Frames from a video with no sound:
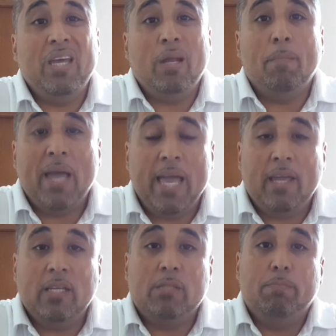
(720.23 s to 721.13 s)
a
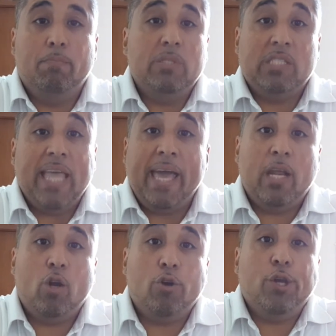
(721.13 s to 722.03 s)
man is
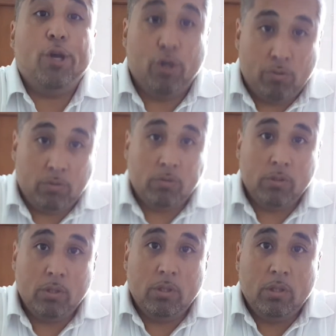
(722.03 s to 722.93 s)
standing on your own.
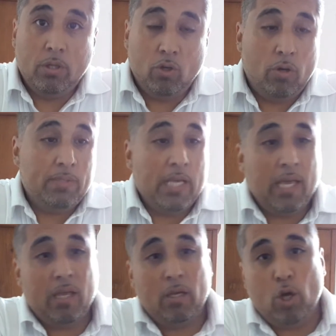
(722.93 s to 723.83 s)
You know what I'm
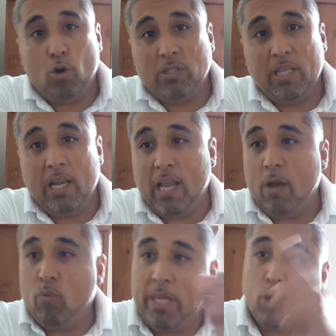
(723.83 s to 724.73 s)
saying? Go to the left.
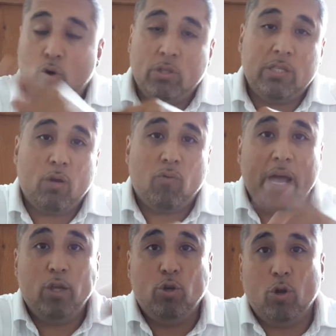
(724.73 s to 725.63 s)
When they're going to the
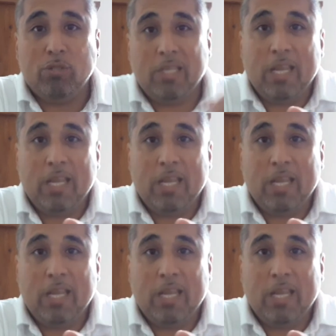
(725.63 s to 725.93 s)
right, you go to the